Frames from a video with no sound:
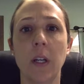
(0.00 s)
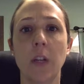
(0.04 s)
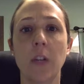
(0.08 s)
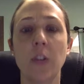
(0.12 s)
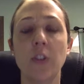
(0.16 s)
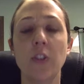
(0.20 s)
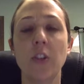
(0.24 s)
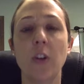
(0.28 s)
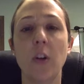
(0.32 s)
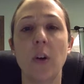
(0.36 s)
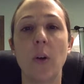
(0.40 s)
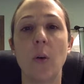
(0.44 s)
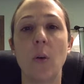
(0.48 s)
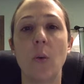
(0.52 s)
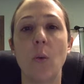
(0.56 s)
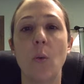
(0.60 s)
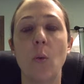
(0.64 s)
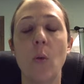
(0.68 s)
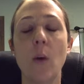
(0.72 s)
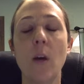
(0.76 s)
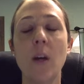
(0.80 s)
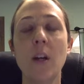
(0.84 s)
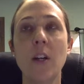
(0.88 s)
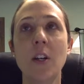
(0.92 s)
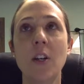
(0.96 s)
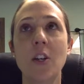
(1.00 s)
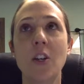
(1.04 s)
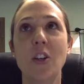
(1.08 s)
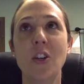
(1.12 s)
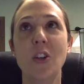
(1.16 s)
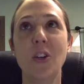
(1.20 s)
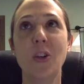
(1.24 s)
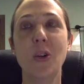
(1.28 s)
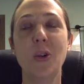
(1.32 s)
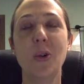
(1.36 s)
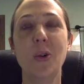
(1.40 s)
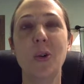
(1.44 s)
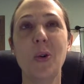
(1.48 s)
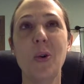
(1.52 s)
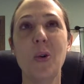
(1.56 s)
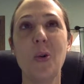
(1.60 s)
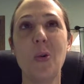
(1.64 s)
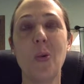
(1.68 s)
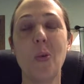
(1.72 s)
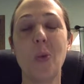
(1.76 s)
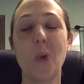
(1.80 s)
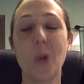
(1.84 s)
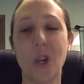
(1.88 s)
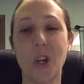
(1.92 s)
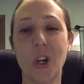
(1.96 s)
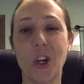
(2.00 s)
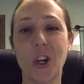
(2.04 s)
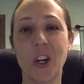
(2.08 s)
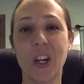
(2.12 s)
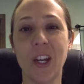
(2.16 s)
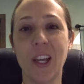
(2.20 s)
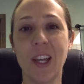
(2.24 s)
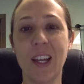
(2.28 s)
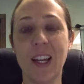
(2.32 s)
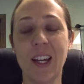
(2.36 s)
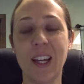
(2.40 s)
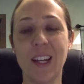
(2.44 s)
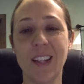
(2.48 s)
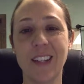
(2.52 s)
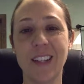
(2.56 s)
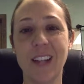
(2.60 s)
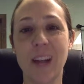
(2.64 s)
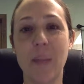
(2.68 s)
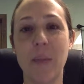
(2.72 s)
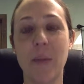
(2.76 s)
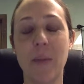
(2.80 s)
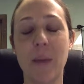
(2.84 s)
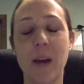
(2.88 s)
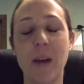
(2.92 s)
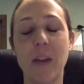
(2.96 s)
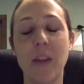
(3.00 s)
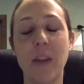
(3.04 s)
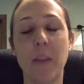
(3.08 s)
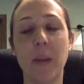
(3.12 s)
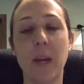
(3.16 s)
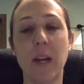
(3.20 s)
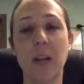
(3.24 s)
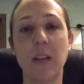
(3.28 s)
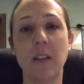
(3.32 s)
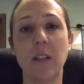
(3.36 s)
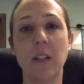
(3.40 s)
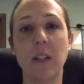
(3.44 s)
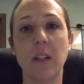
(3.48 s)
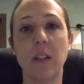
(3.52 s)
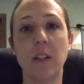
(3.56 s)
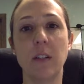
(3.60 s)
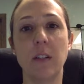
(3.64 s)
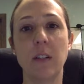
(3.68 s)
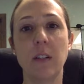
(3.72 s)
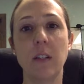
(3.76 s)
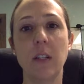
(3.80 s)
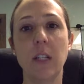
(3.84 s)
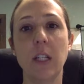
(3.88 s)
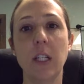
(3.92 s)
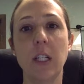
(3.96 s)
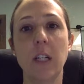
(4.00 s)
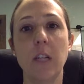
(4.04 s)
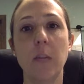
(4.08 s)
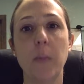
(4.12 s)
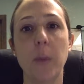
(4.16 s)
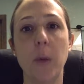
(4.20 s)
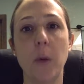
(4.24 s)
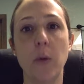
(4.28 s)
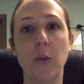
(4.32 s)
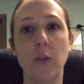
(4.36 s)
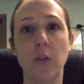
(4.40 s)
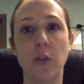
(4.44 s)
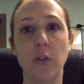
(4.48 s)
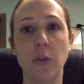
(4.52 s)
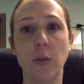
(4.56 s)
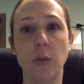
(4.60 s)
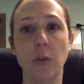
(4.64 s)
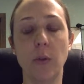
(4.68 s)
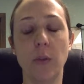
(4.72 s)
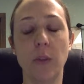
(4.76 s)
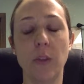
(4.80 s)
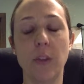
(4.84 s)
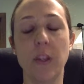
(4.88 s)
So one new word that has come about in the past year is this idea of post-truth,